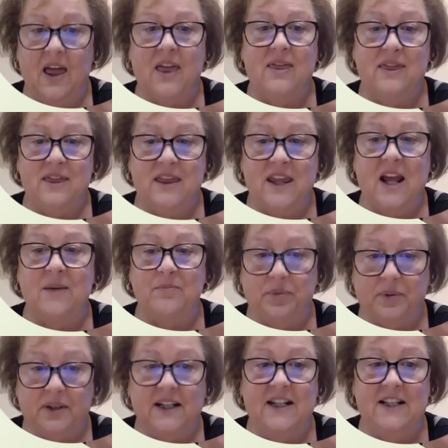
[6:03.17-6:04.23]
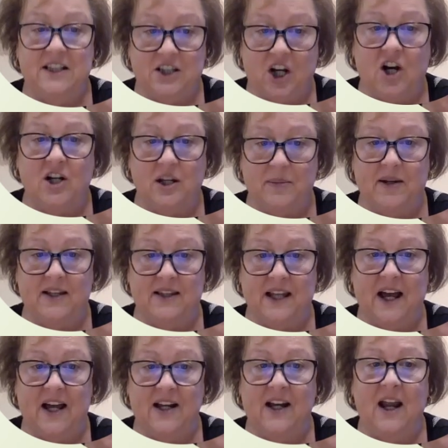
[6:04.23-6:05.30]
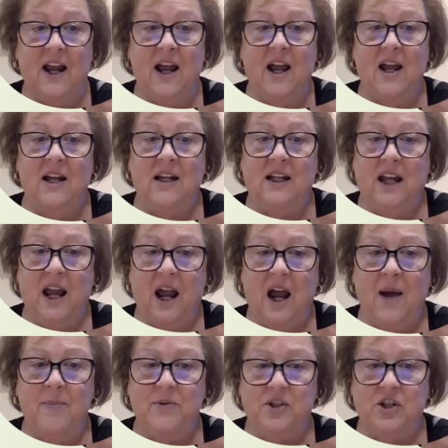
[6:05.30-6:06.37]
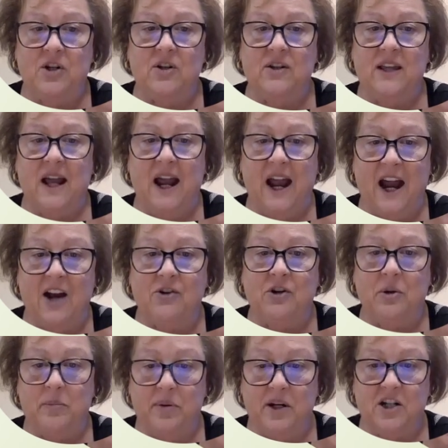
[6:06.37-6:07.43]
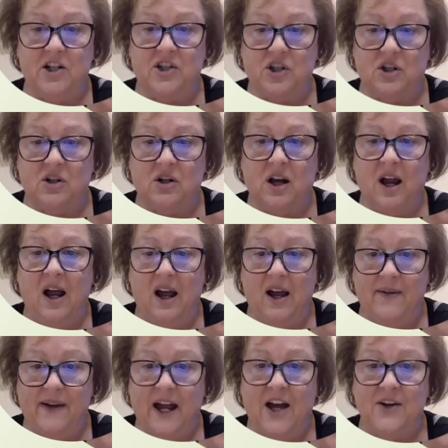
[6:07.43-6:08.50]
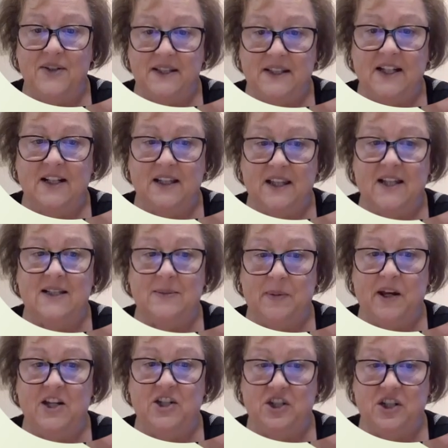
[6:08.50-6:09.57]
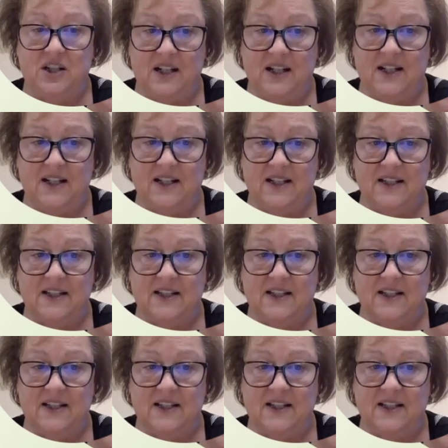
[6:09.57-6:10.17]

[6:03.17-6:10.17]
then please document that. Capture the accurate picture of how sick this patient is.